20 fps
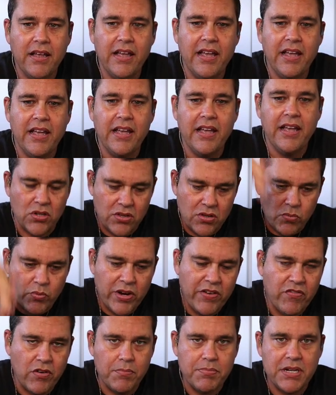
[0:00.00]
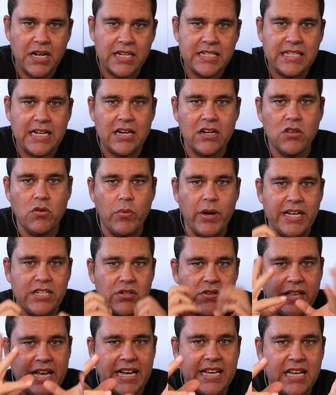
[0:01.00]
So the reverb ducks out of the way, so
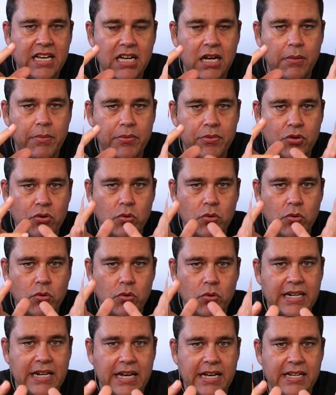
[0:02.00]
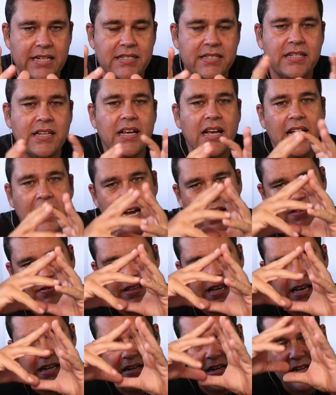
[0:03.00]
that can come through really nice. And
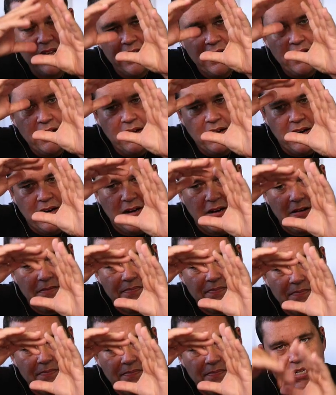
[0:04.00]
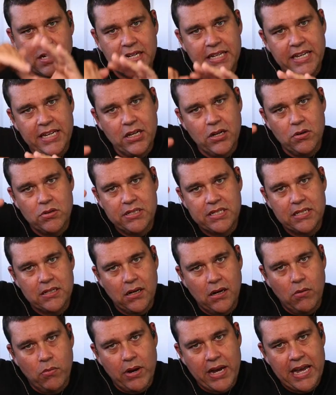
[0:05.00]
then the ducking goes
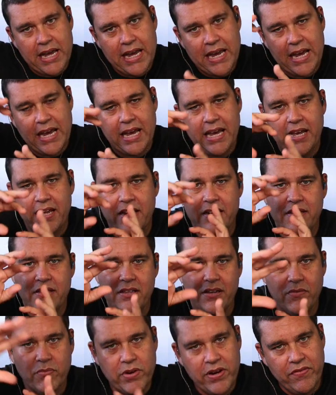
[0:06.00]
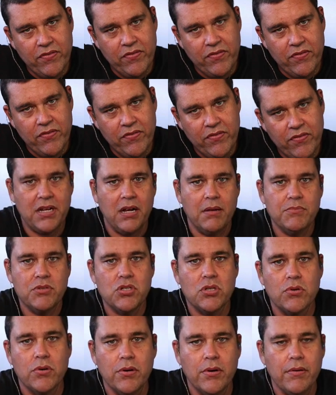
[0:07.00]
away and the reverb comes
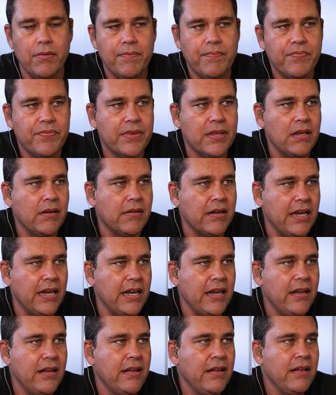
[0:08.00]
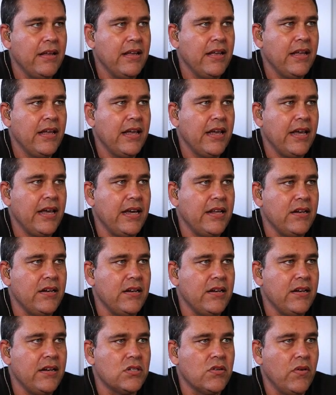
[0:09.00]
through. Okay, and I'll
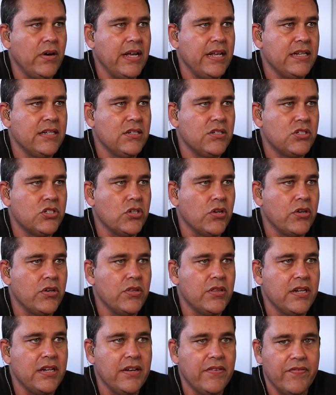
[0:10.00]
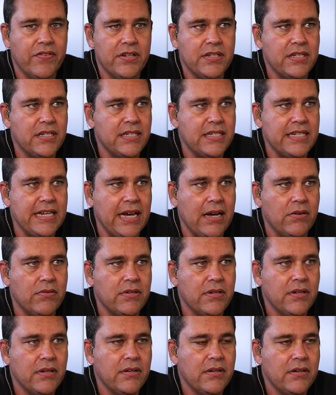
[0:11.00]
just go ahead and show you the difference in sound.
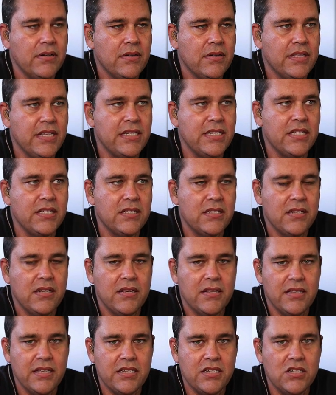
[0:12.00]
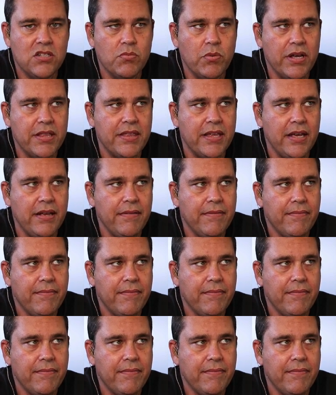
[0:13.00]
This is with it.